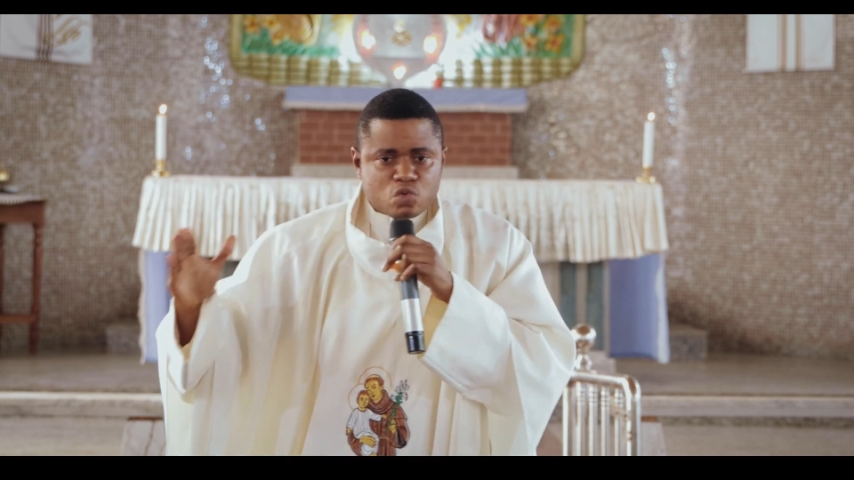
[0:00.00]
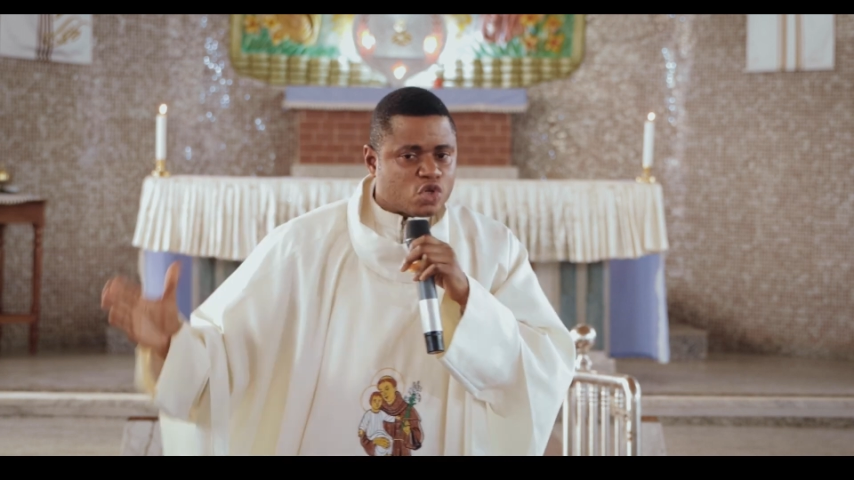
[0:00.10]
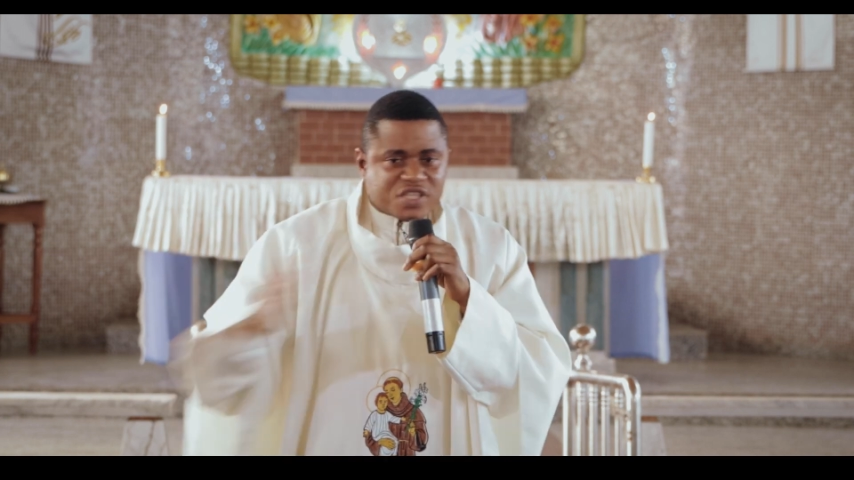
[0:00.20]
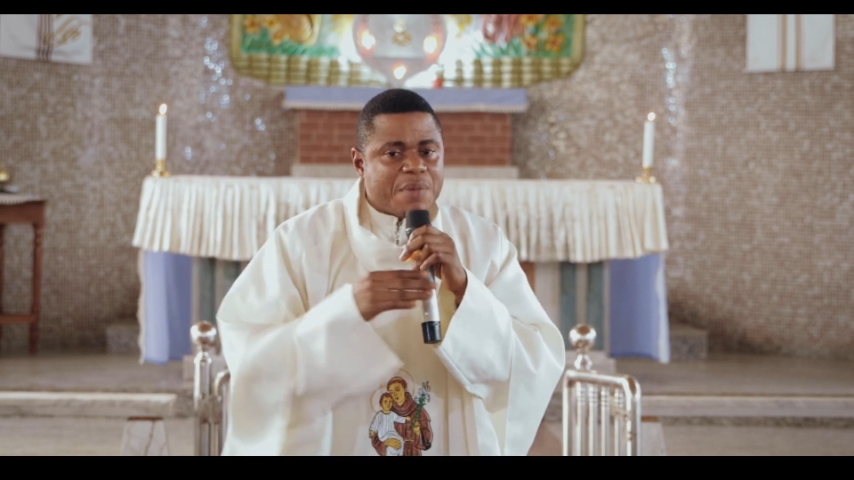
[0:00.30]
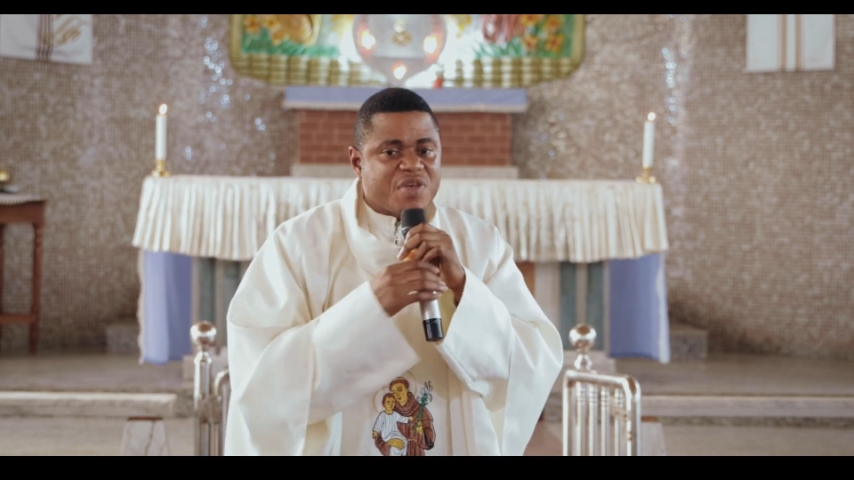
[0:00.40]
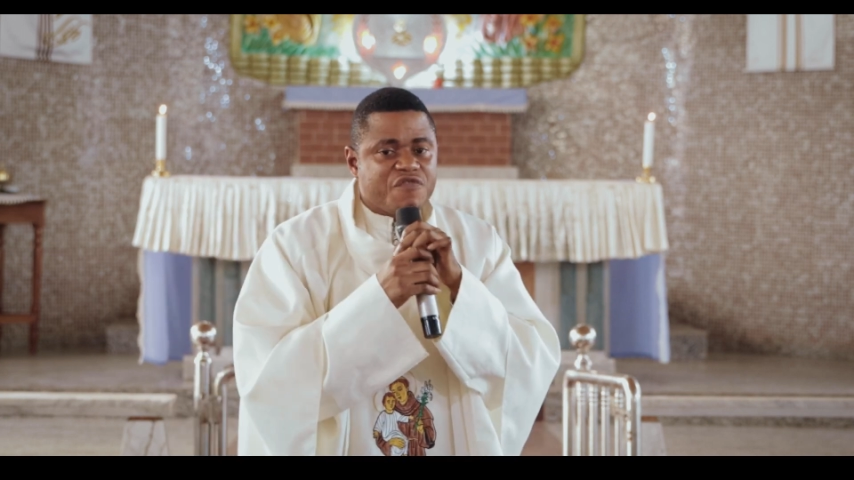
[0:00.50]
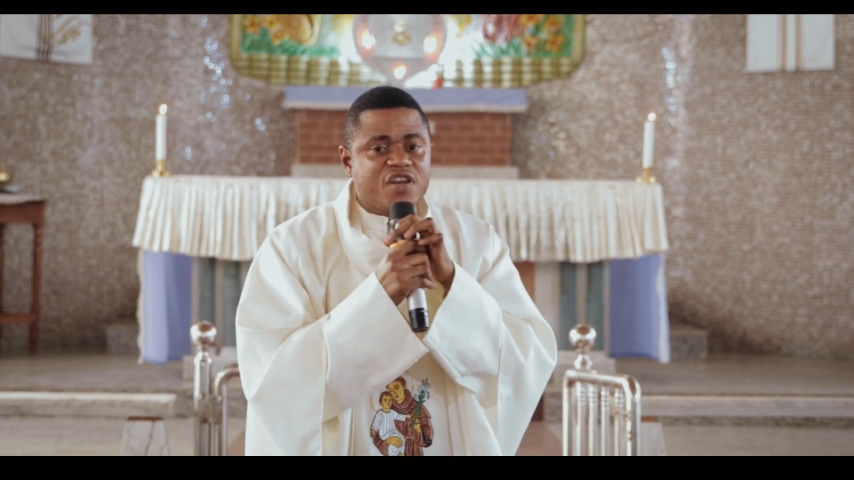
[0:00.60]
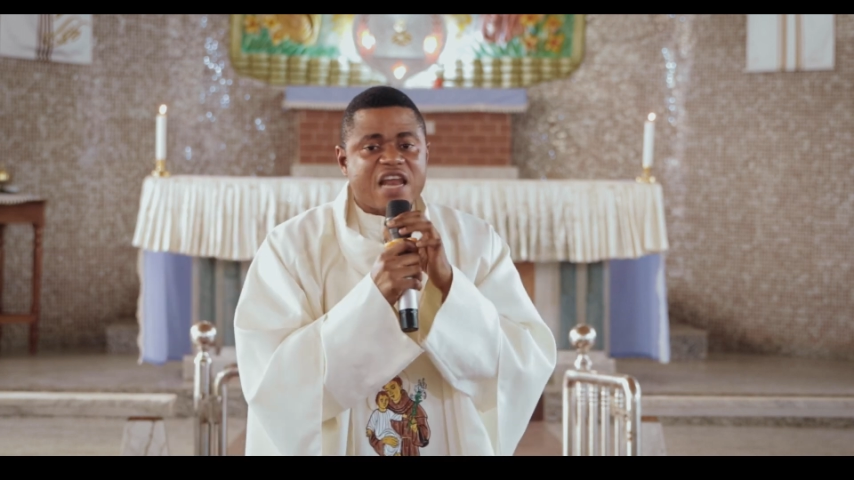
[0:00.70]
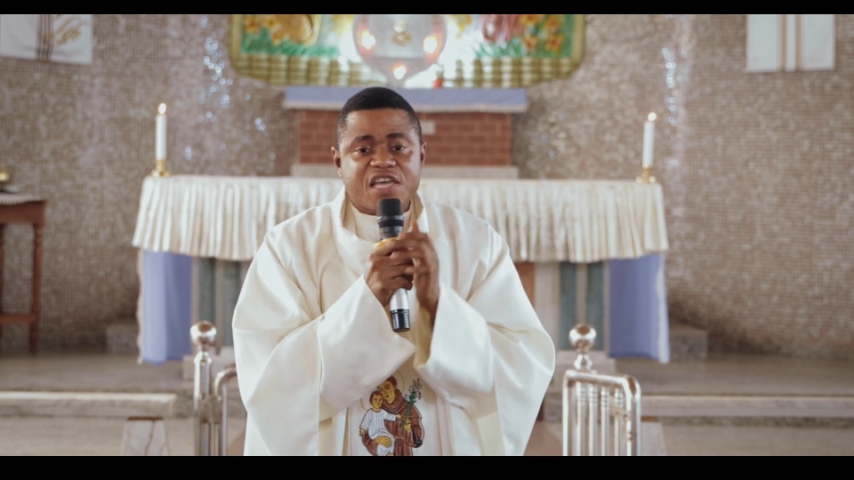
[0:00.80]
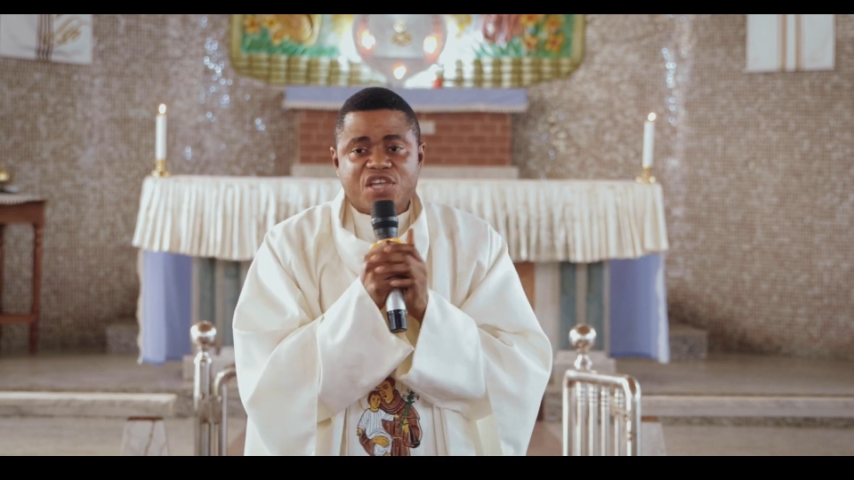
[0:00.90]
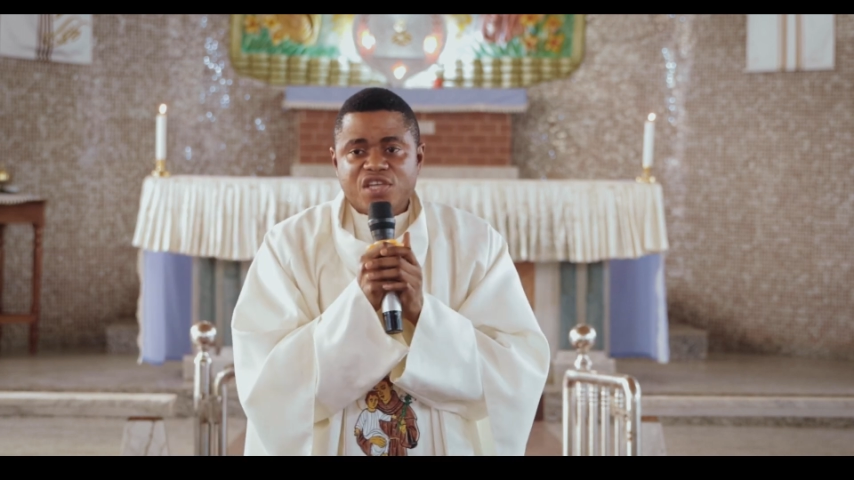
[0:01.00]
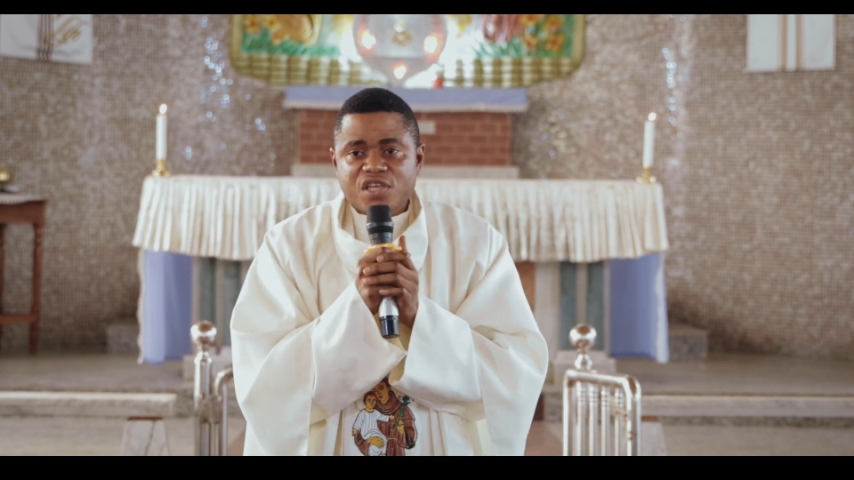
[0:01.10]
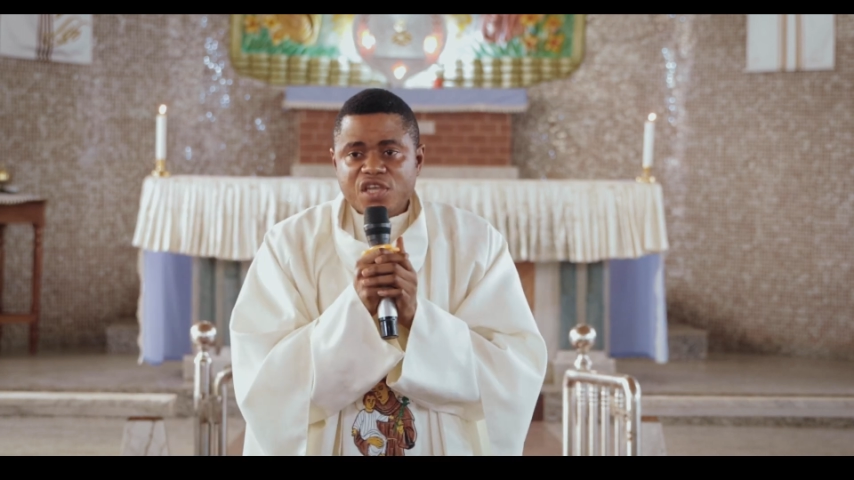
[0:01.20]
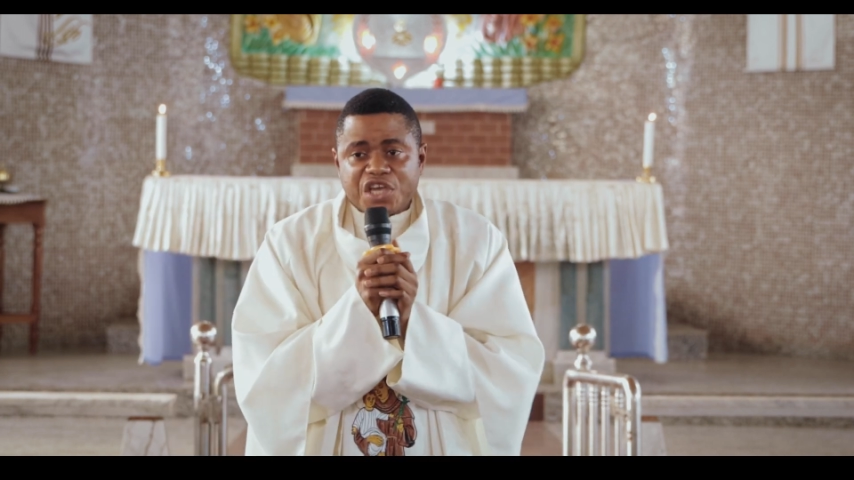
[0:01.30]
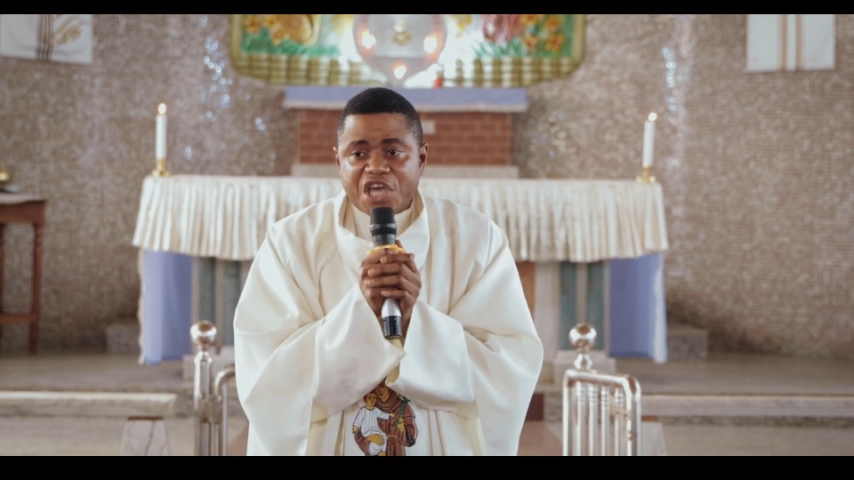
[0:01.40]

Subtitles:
to start behaving like a